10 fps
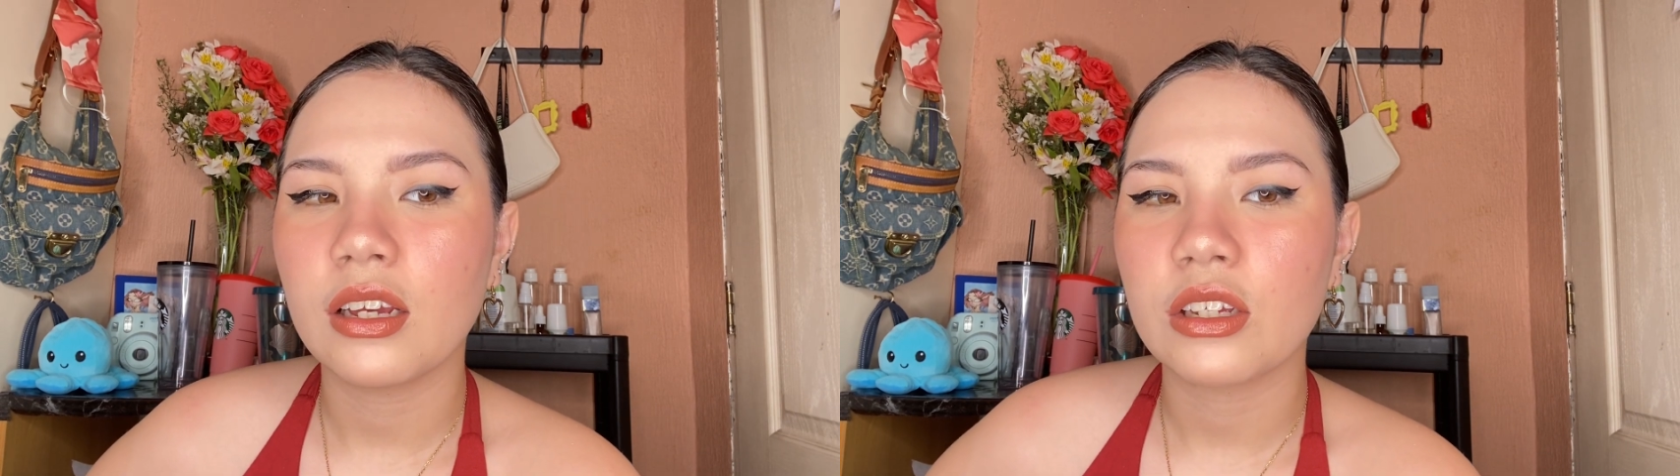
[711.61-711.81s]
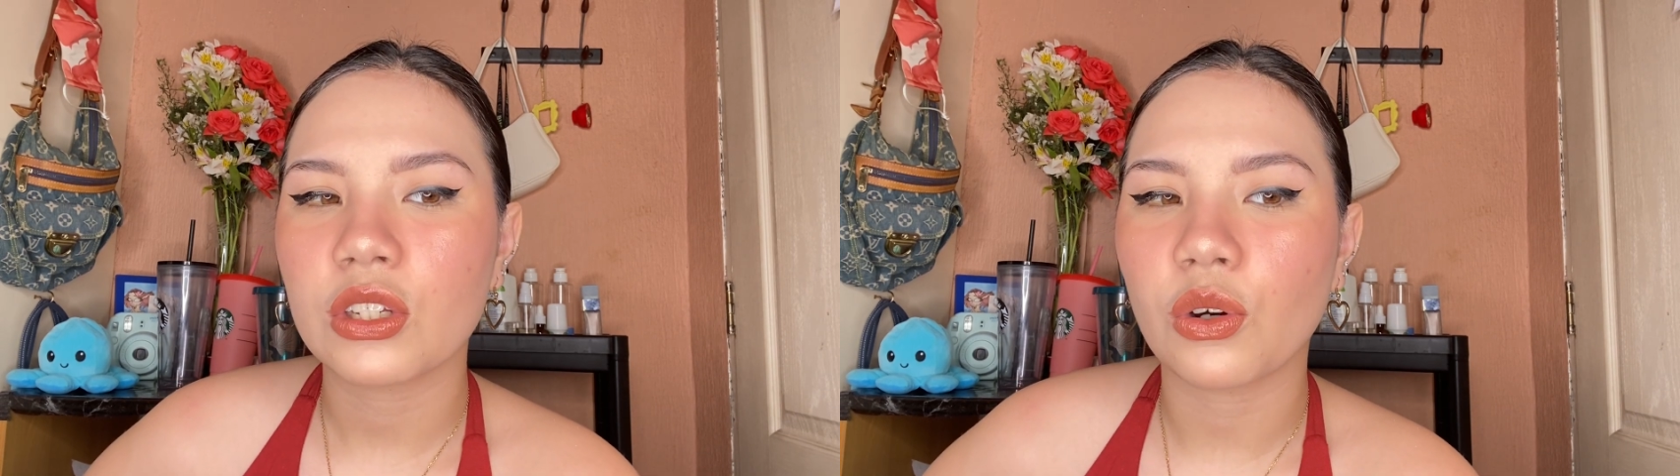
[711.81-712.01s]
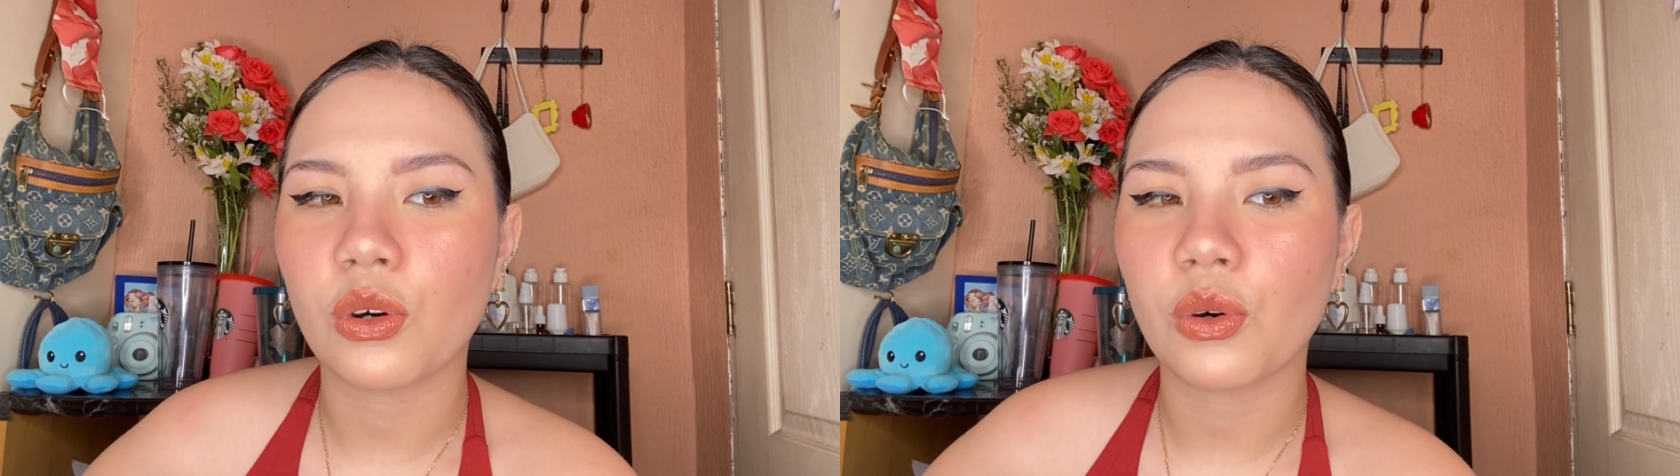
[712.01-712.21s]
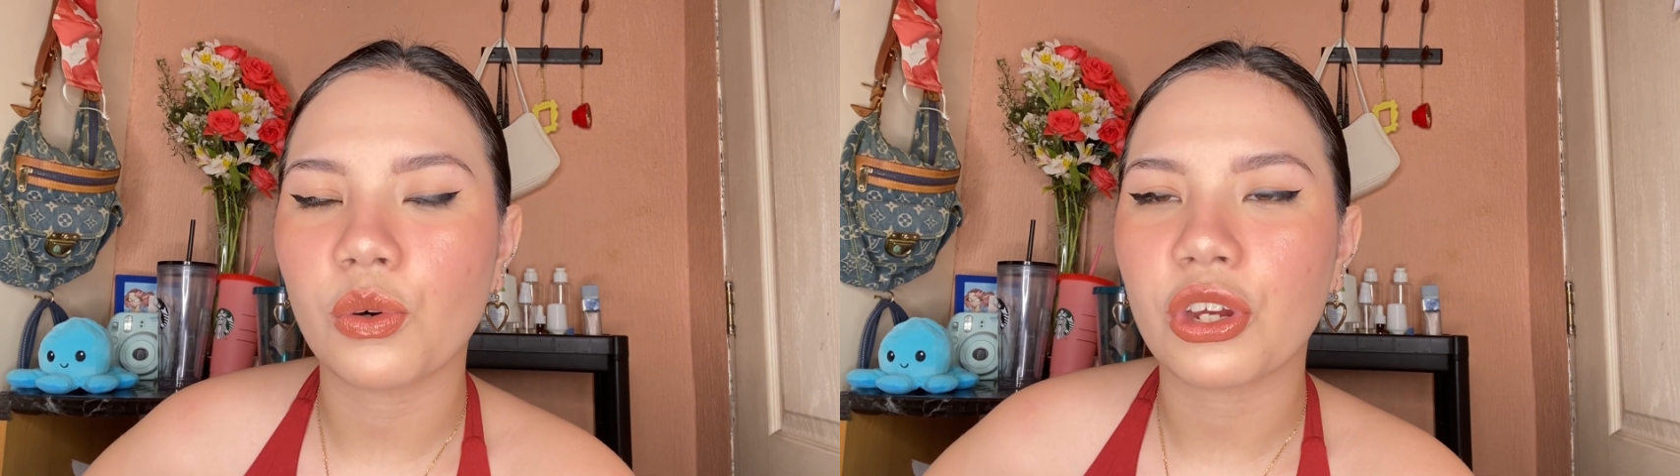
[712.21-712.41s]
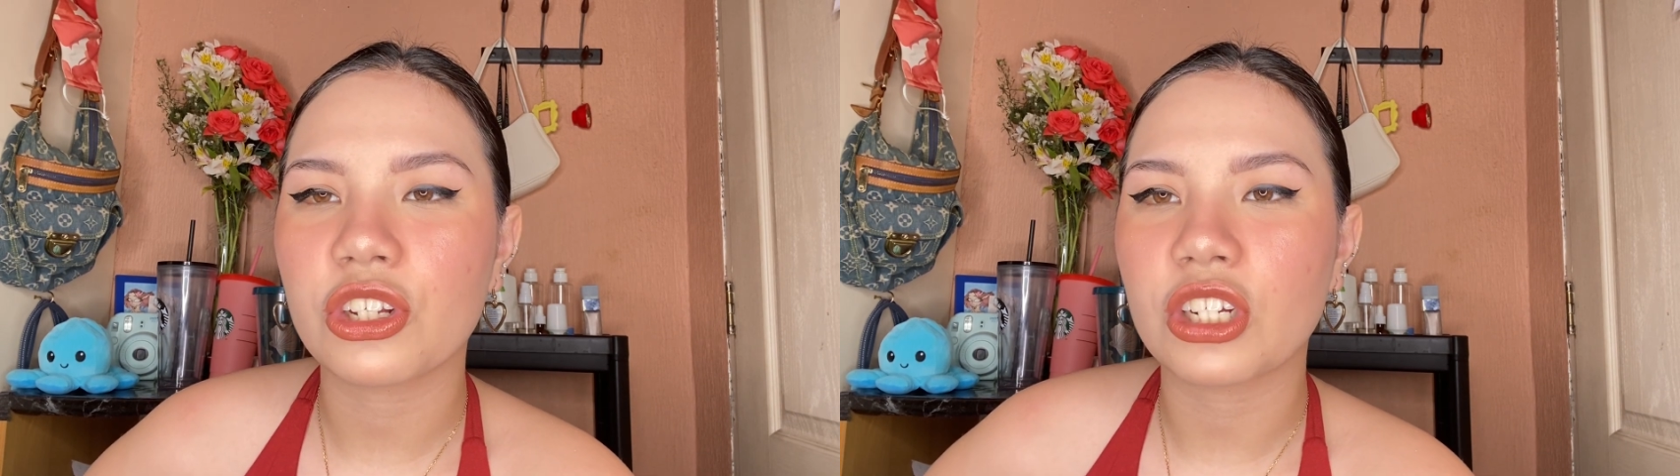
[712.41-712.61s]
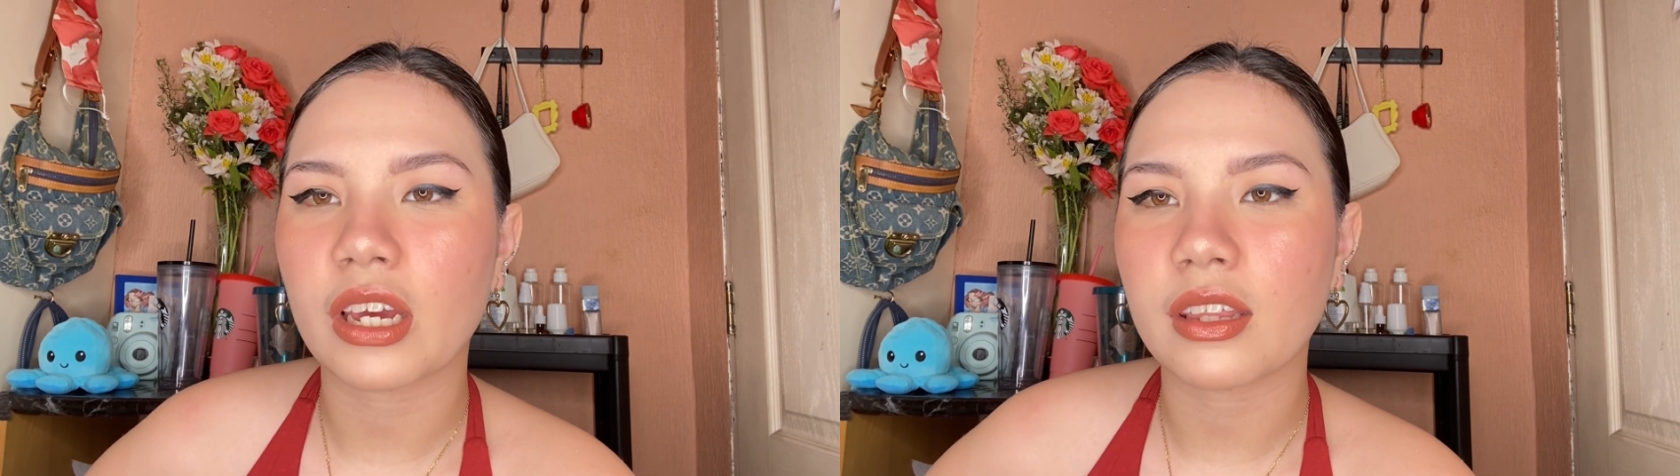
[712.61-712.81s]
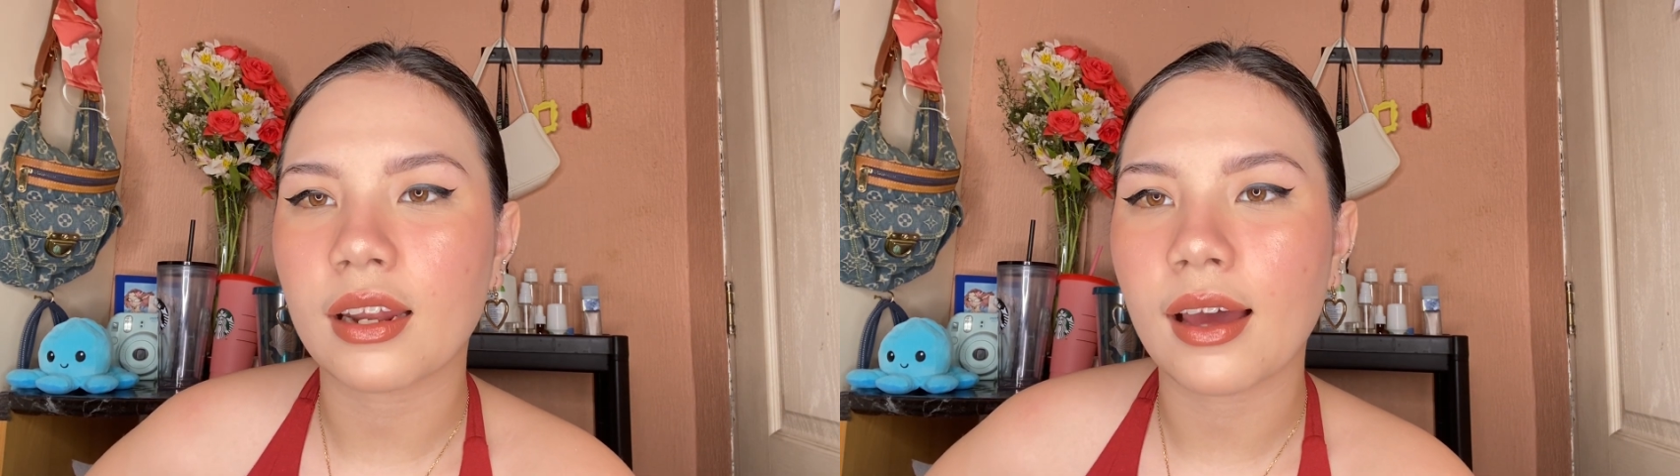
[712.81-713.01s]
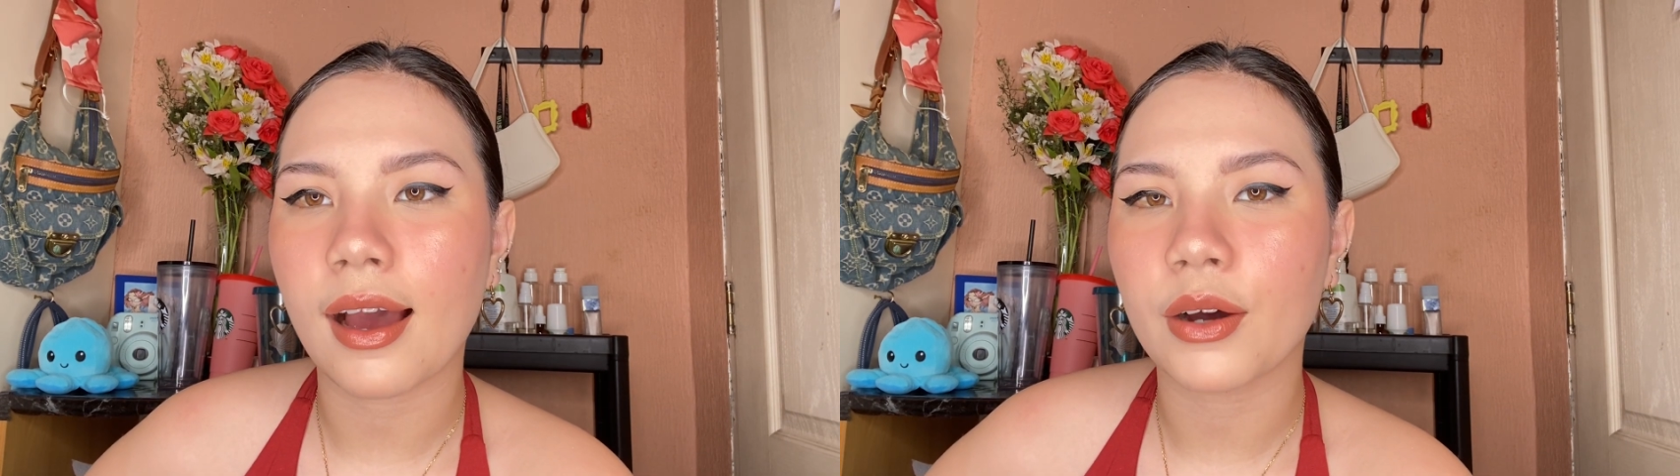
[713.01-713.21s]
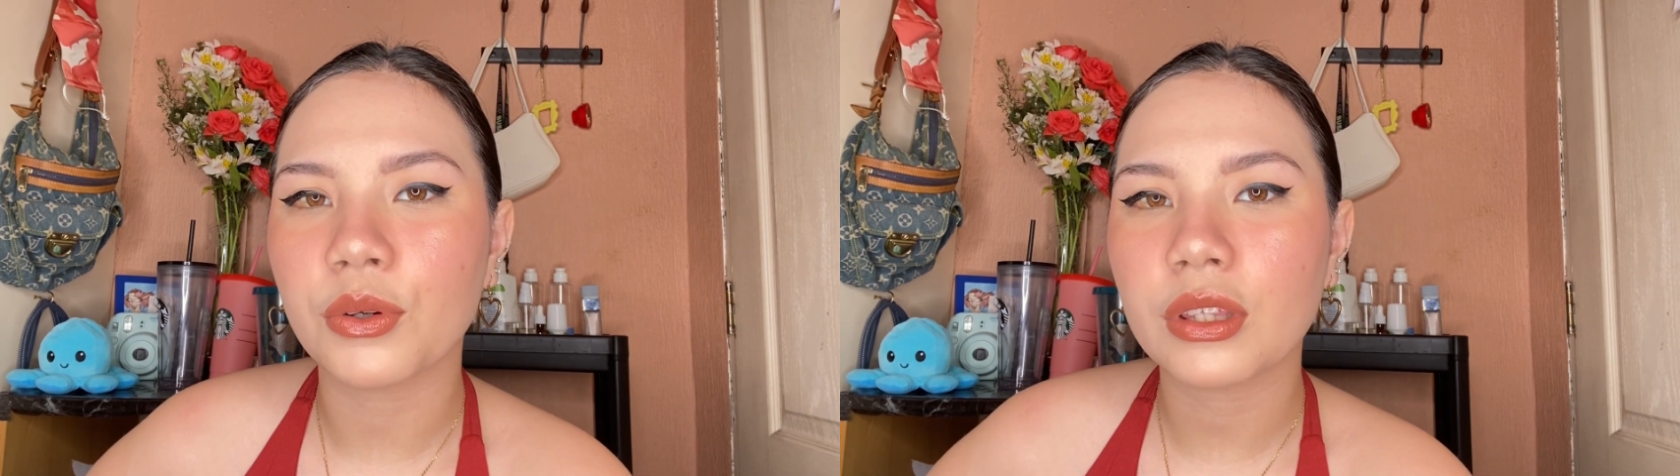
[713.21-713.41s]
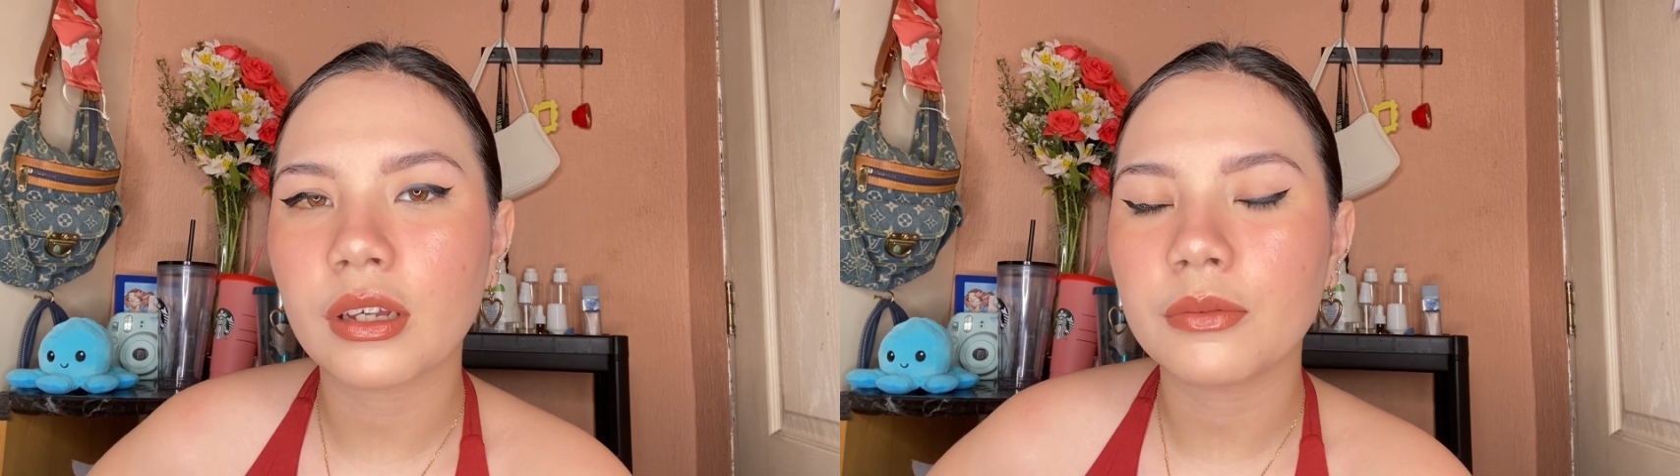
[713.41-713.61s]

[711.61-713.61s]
so you could check that out.